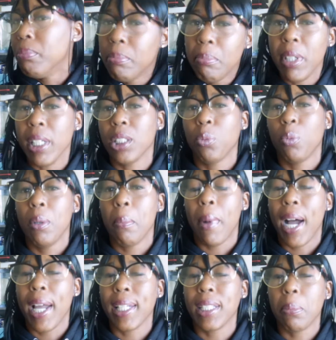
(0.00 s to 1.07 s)
mixed with
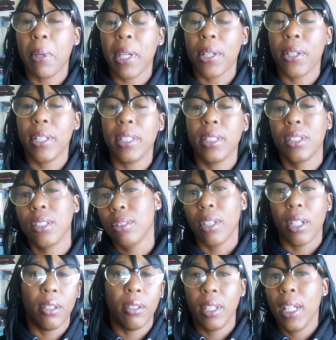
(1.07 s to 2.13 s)
my experience, you
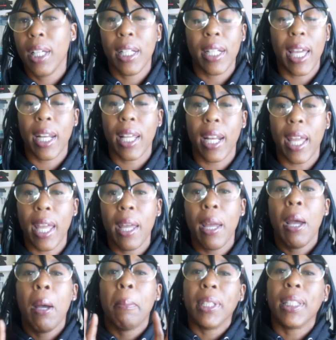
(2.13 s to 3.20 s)
know,
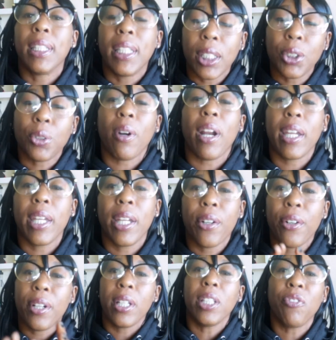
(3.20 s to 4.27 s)
But this right
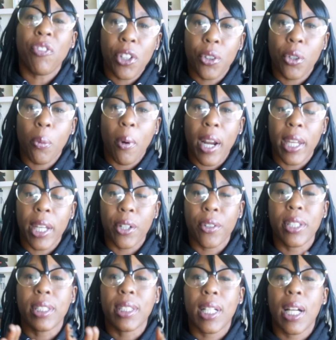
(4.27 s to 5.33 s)
here, this video right here
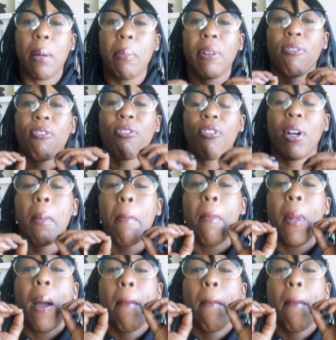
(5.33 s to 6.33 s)
is coming from